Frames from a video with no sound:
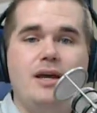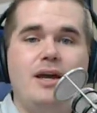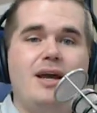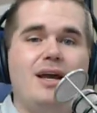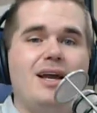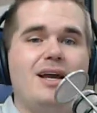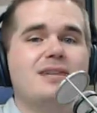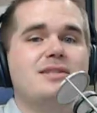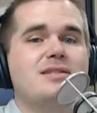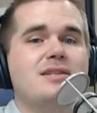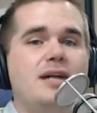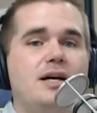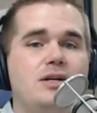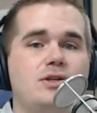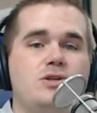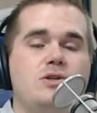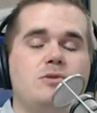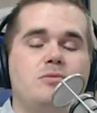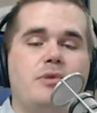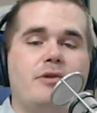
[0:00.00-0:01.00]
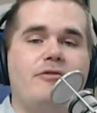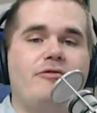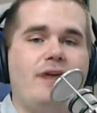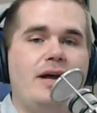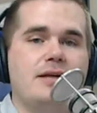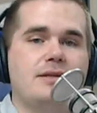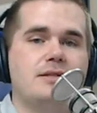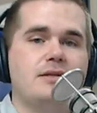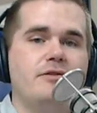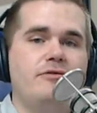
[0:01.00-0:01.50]
it's not super
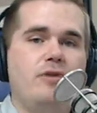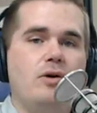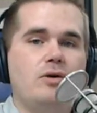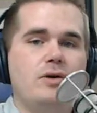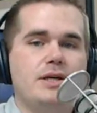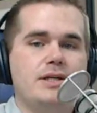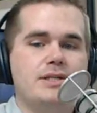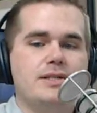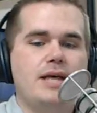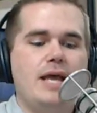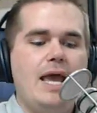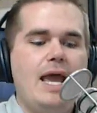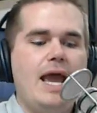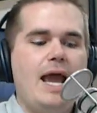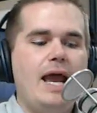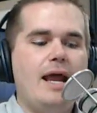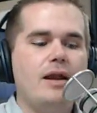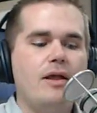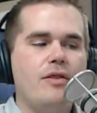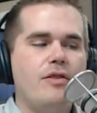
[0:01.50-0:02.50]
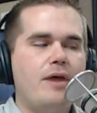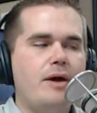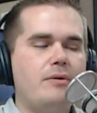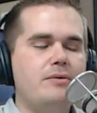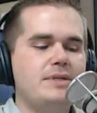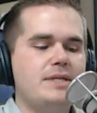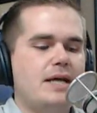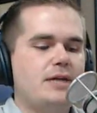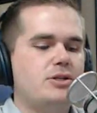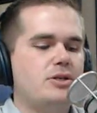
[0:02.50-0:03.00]
fast to focus. And that was
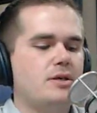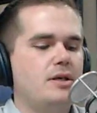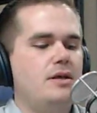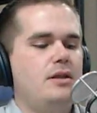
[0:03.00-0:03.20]
actually